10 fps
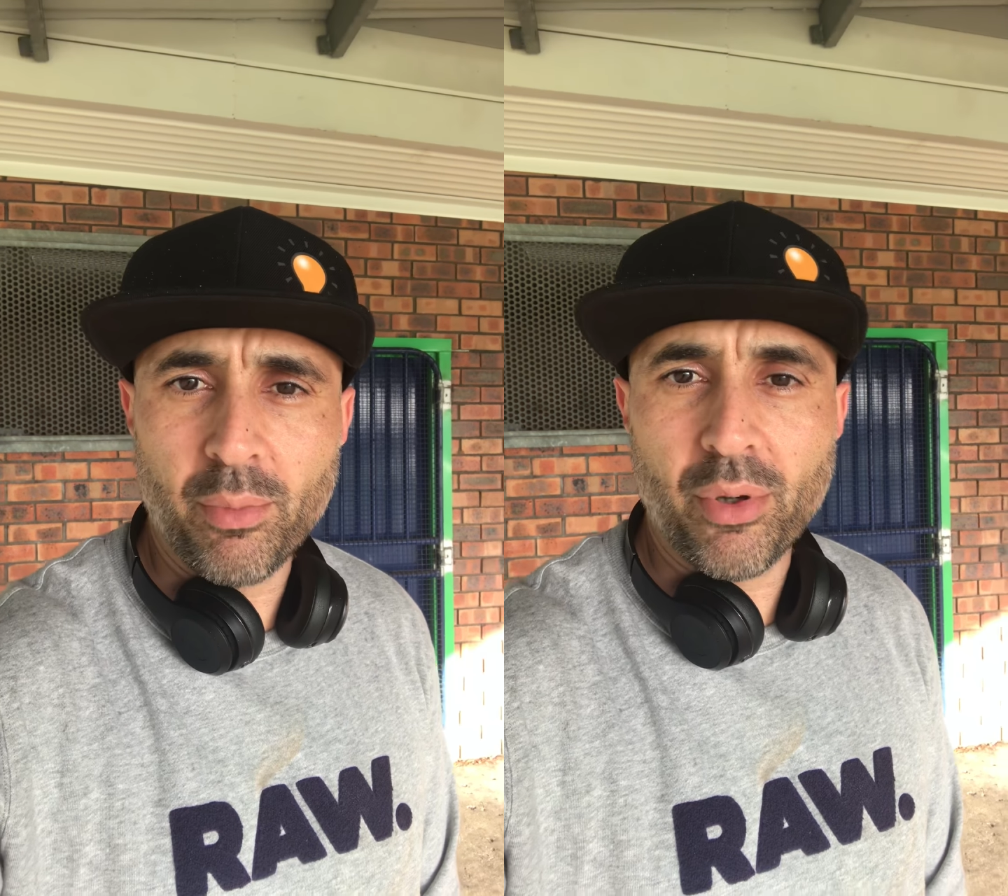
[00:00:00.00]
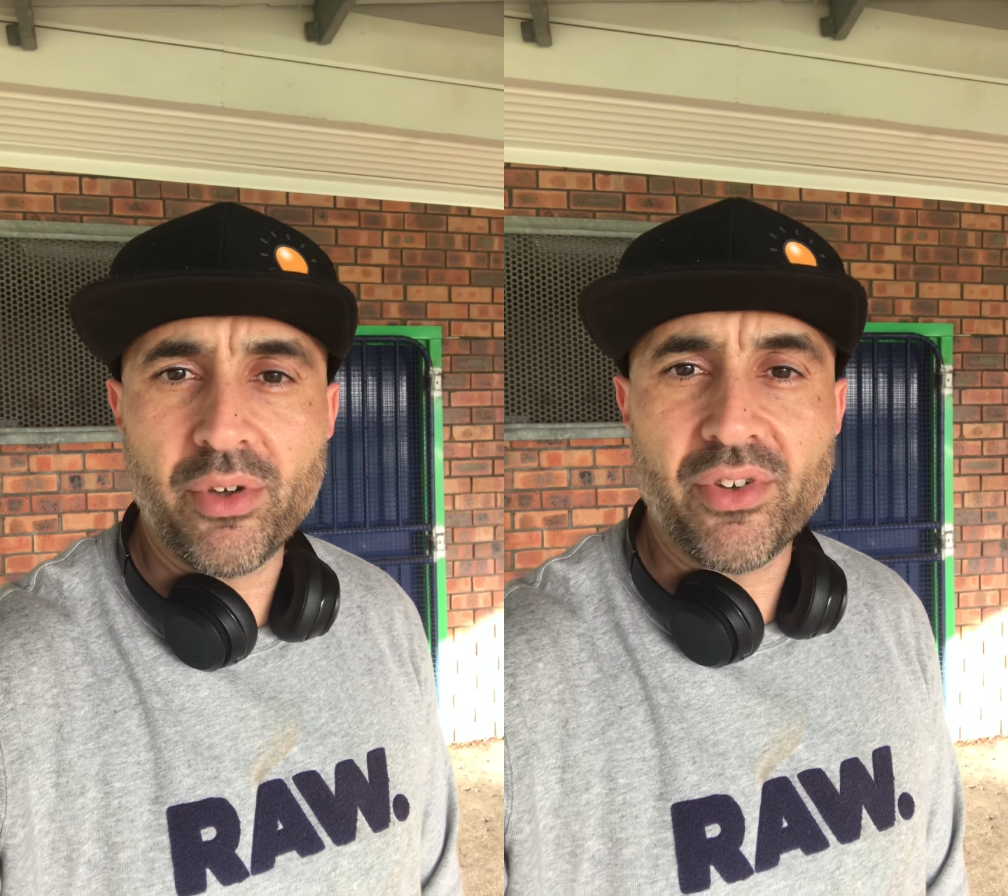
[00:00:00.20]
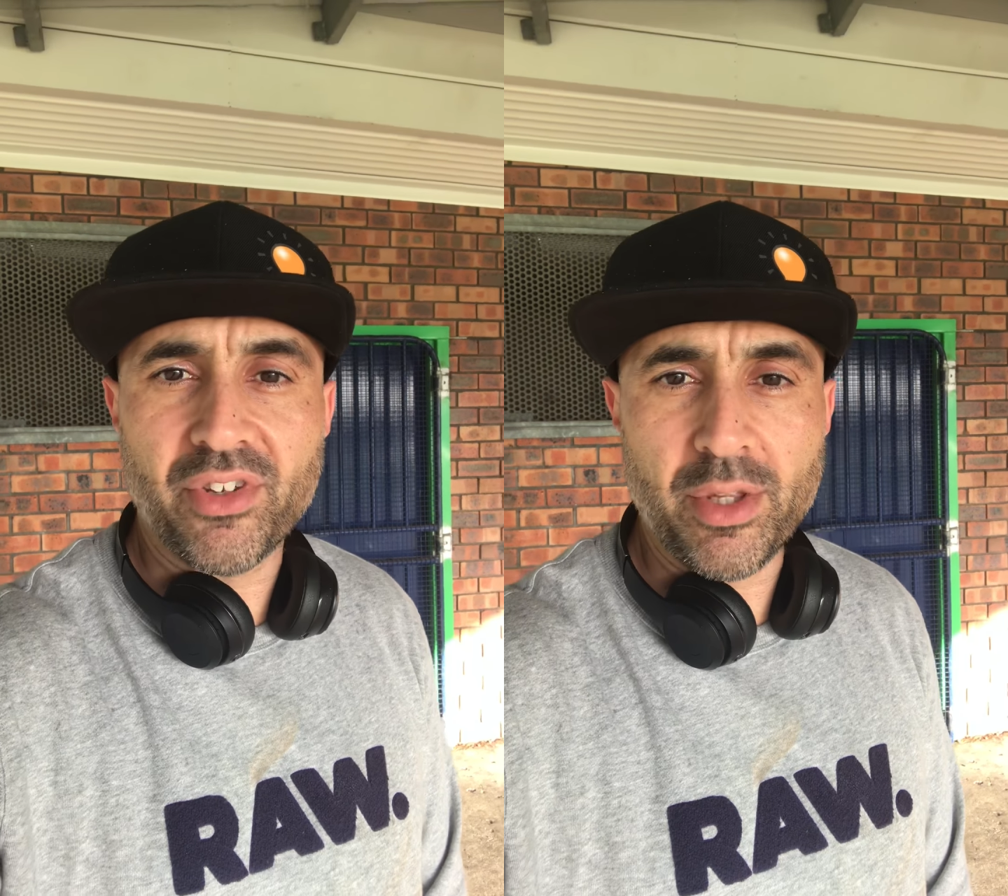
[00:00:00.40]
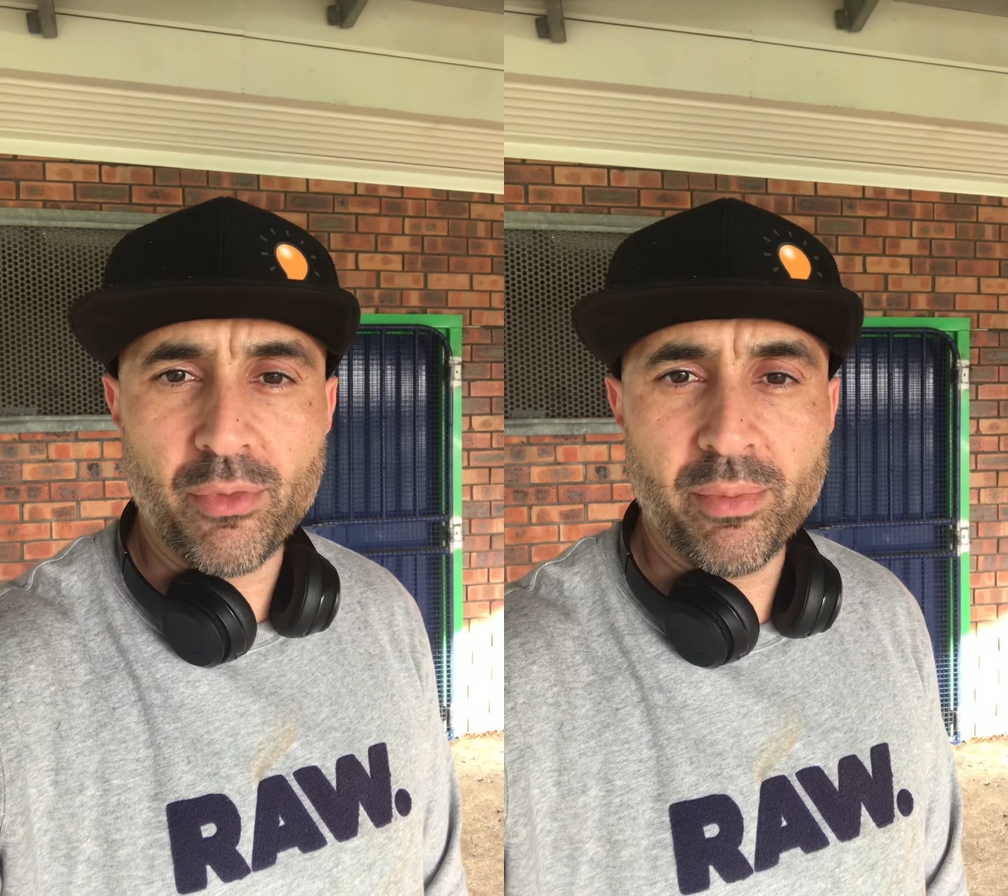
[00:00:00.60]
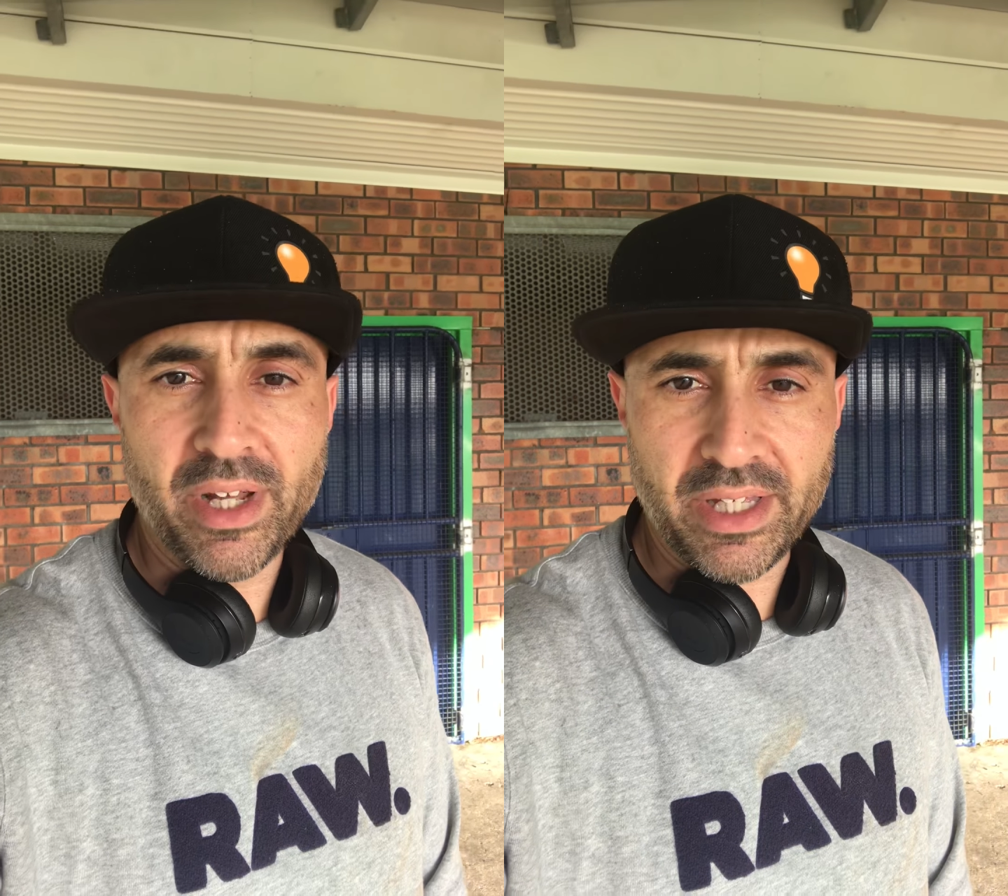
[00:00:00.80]
purchase any
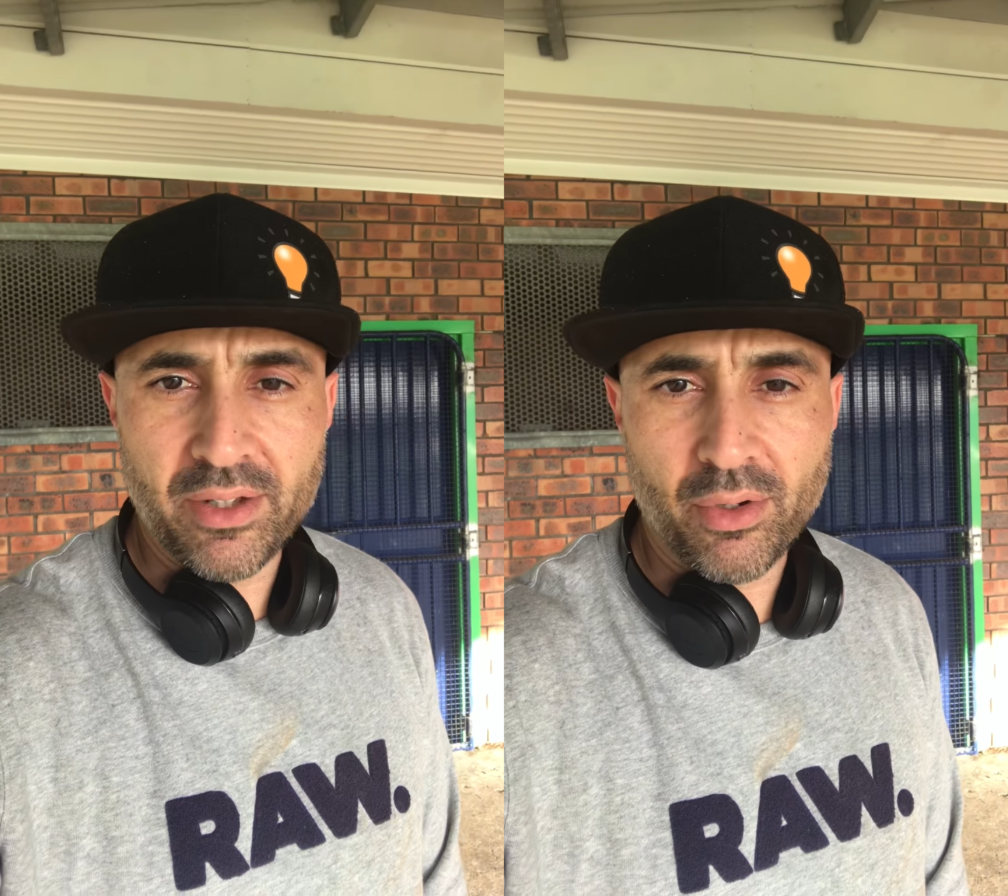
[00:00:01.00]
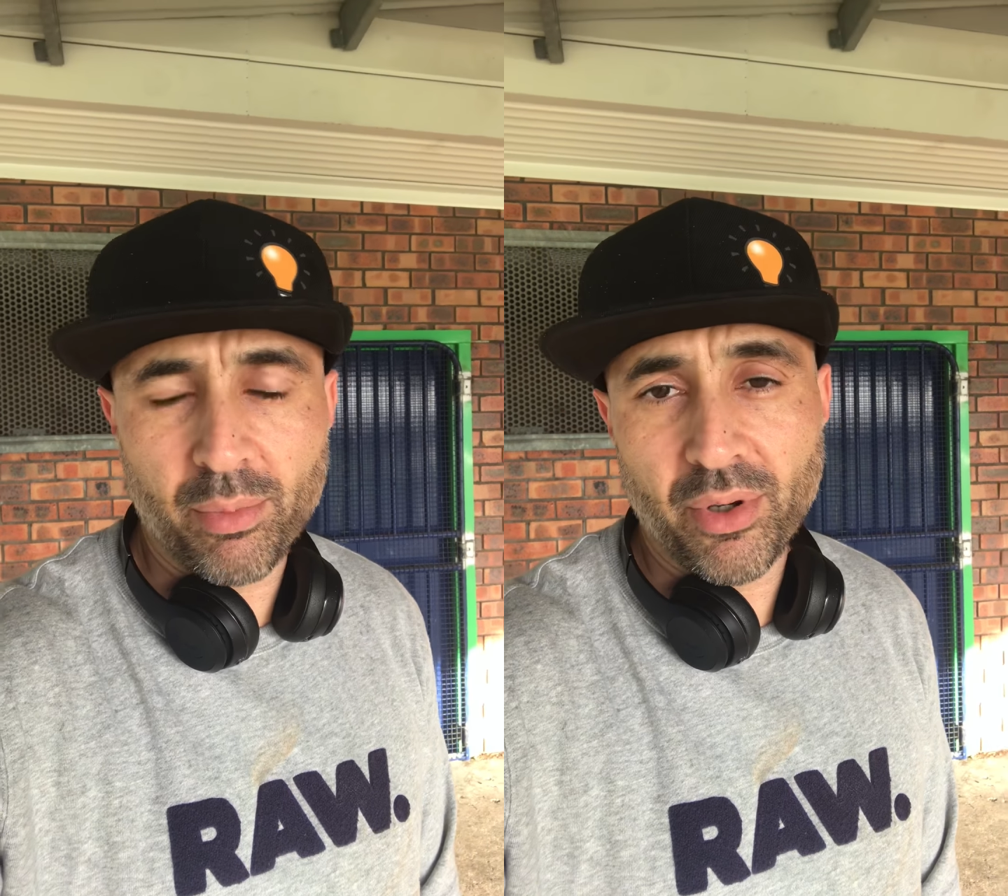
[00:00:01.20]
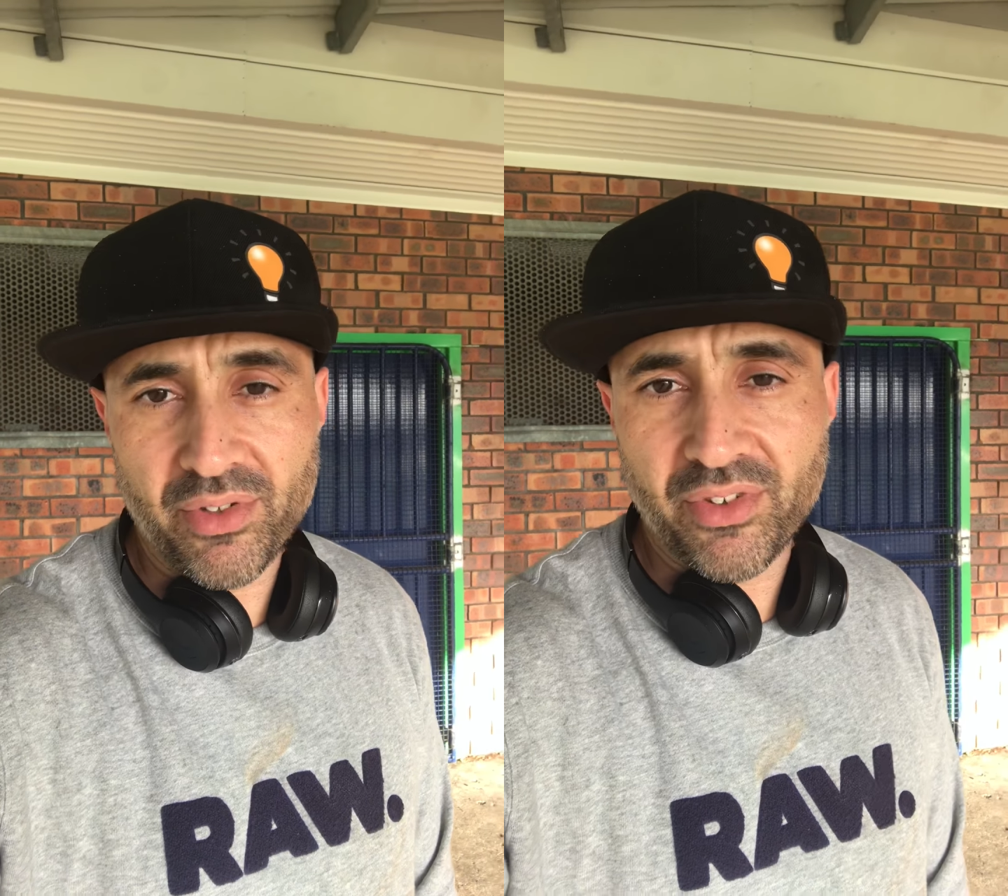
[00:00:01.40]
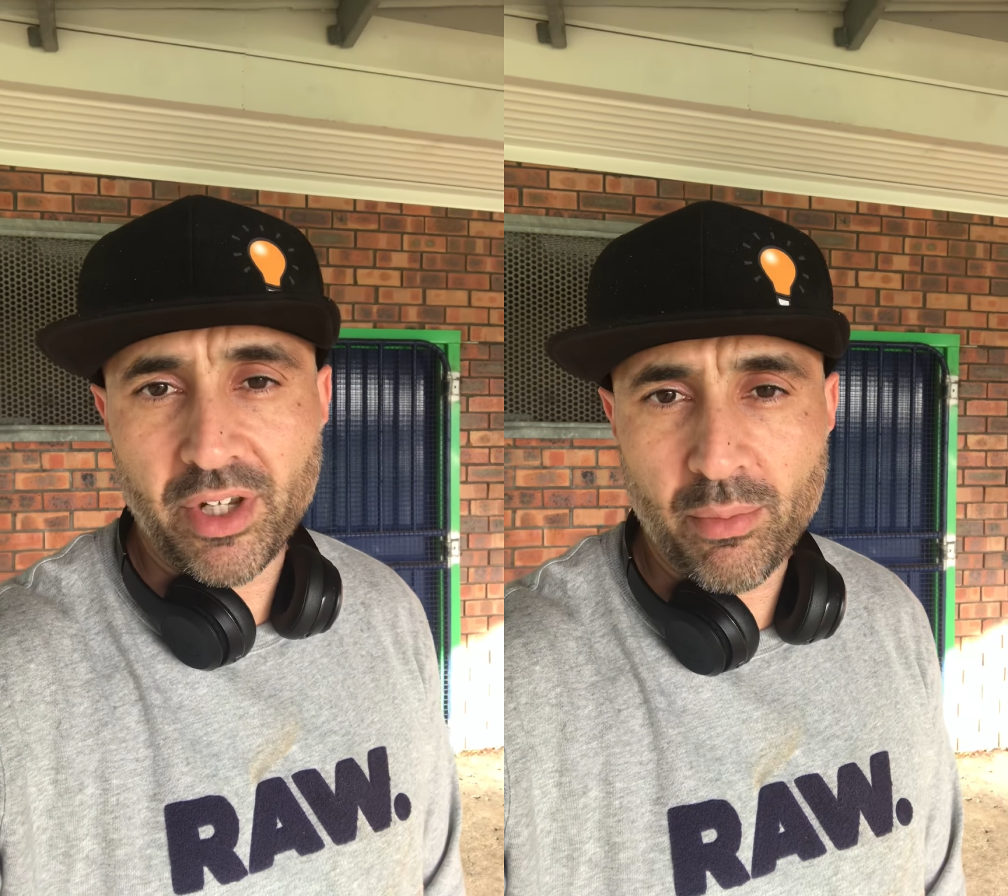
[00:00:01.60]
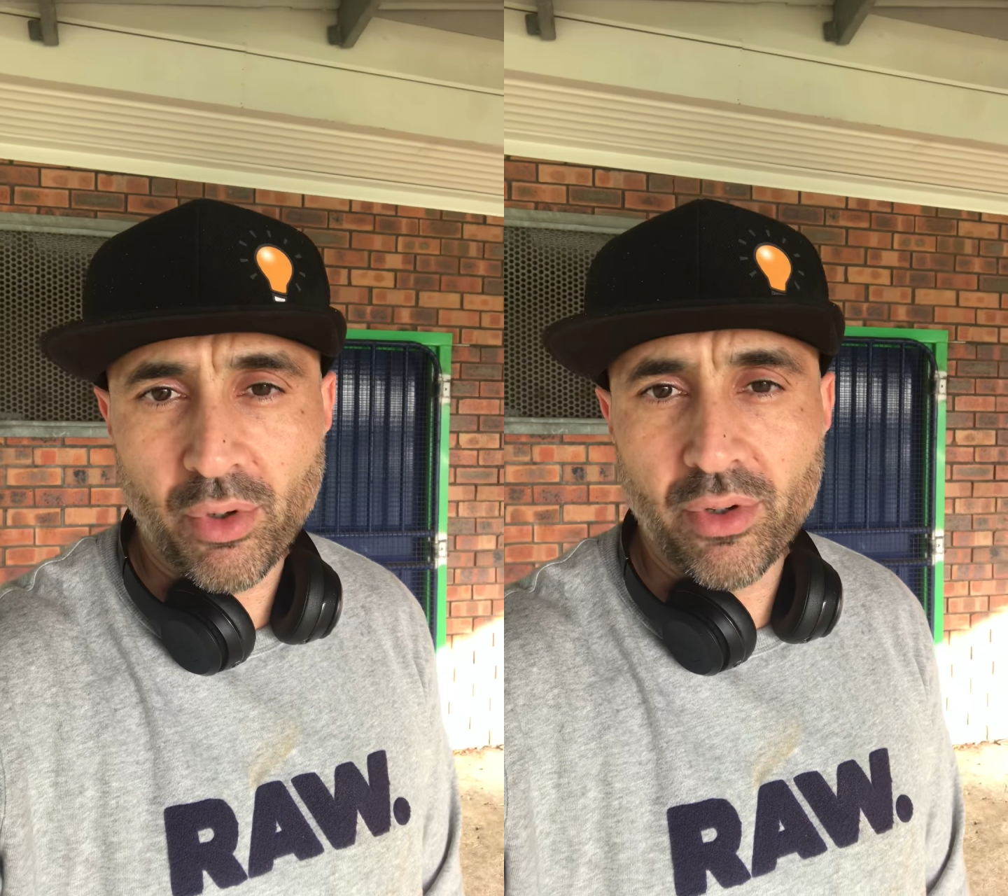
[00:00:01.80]
more money or purchase
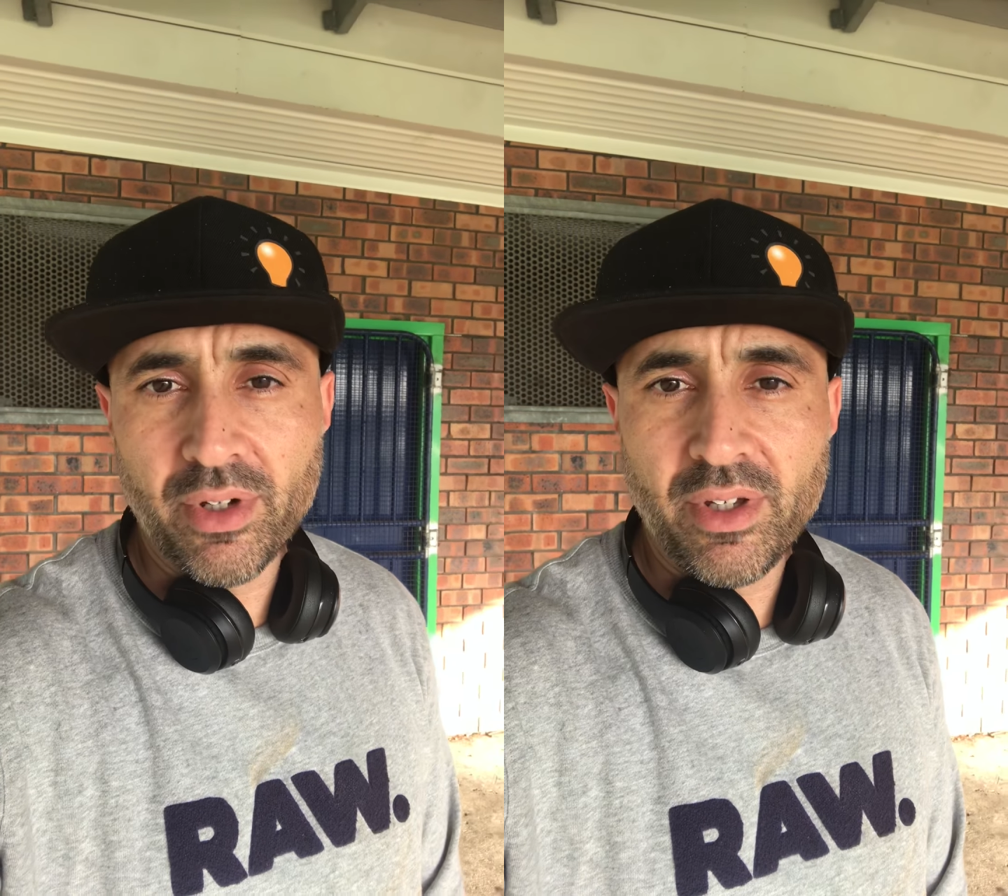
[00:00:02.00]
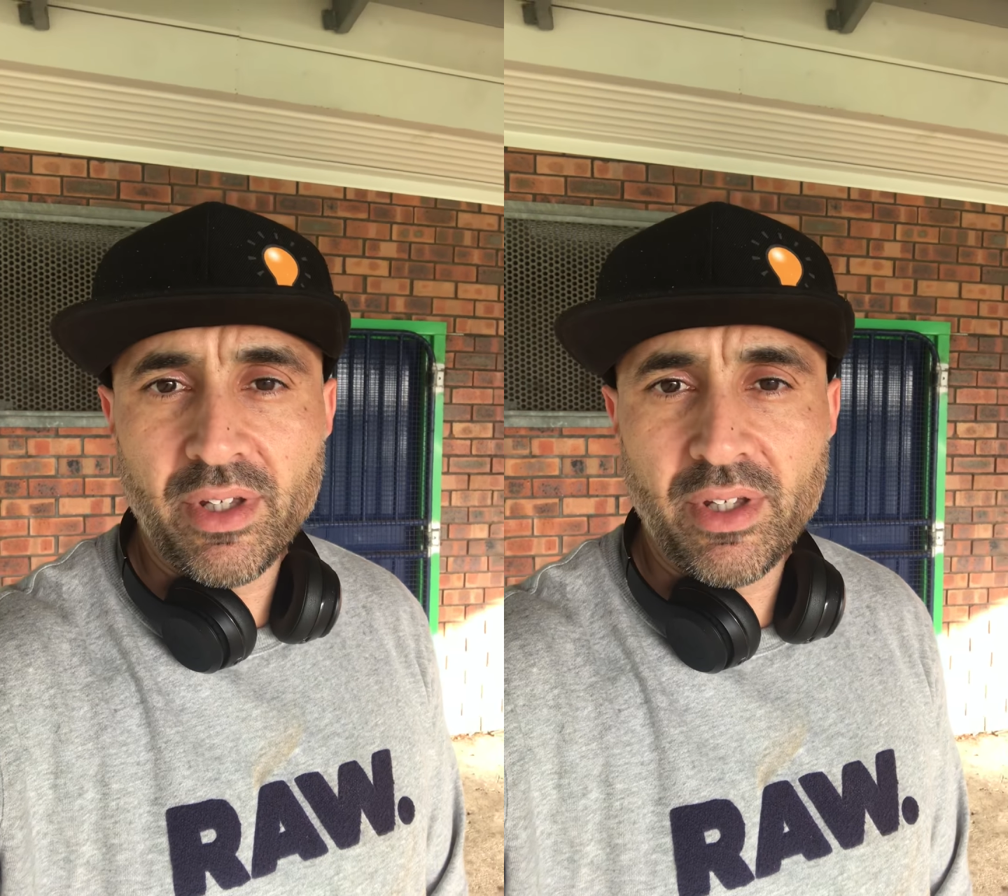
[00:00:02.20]
any more